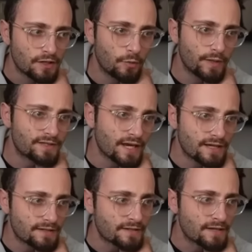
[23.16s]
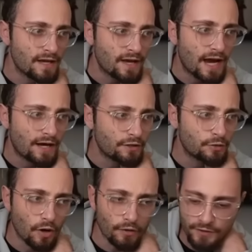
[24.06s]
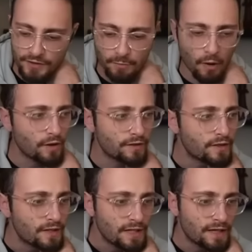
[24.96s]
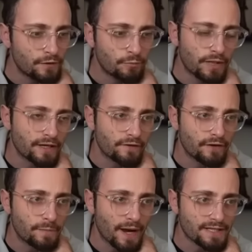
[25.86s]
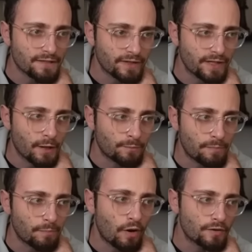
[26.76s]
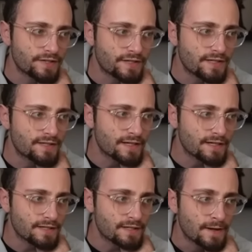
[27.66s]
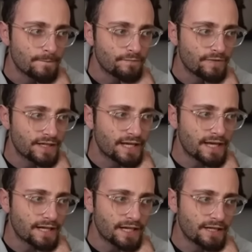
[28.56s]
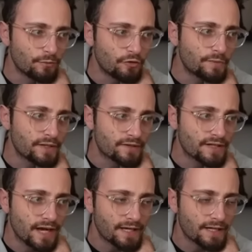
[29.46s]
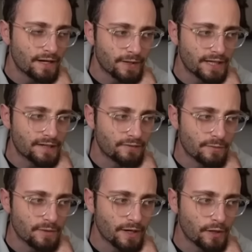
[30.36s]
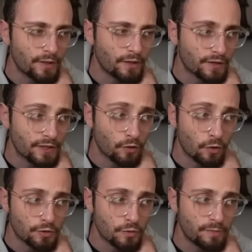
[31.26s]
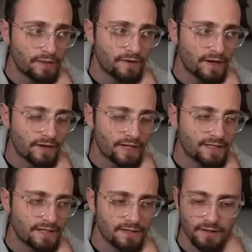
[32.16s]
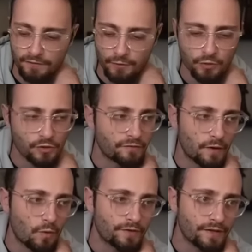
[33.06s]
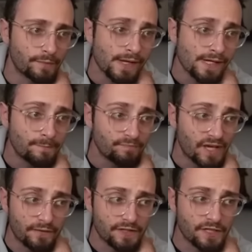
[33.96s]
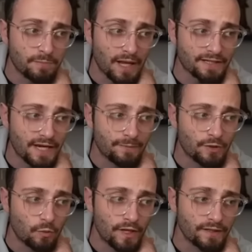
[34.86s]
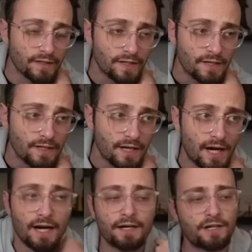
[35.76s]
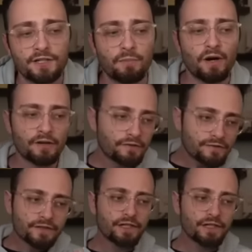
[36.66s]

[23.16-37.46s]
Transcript: Queen takes. How do you guard this pawn? If you play it very passively, I'll play pawn C6, negating any movement of the knight, and now I can't even bring my queen over here. Also, B5 ideas in the future if I want them. And this is black's game to win. Kasparov,